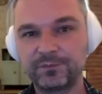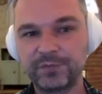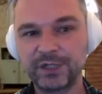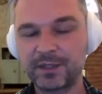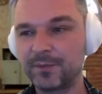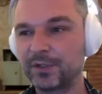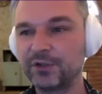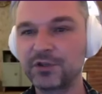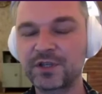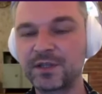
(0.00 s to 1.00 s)
pretty simple.
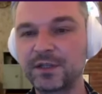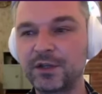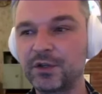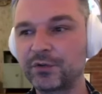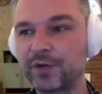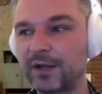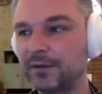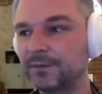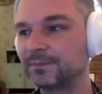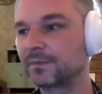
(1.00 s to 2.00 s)
You just need the URL,